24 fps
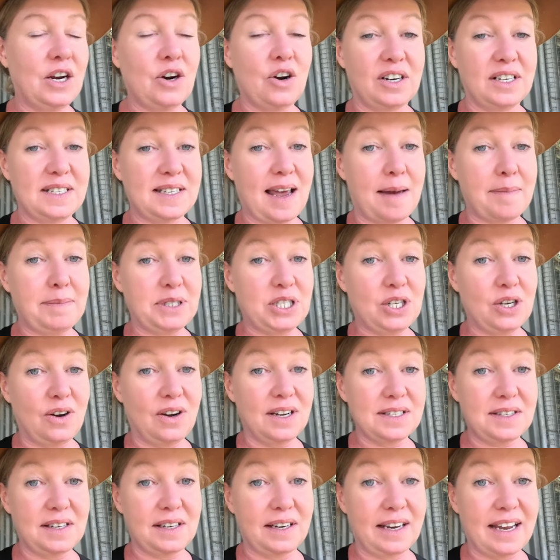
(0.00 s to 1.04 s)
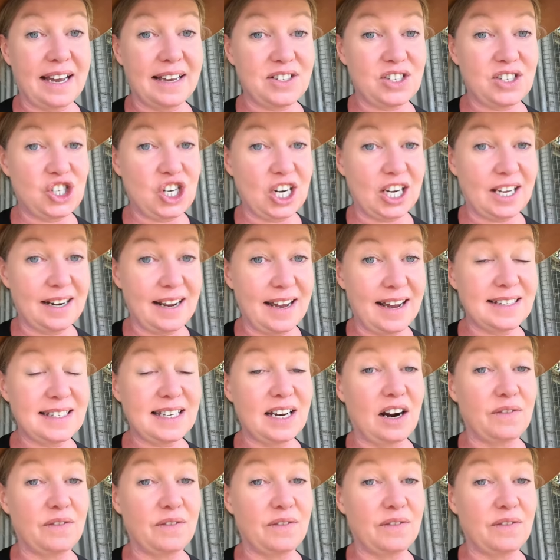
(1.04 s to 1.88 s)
not as appetising chicken eggs,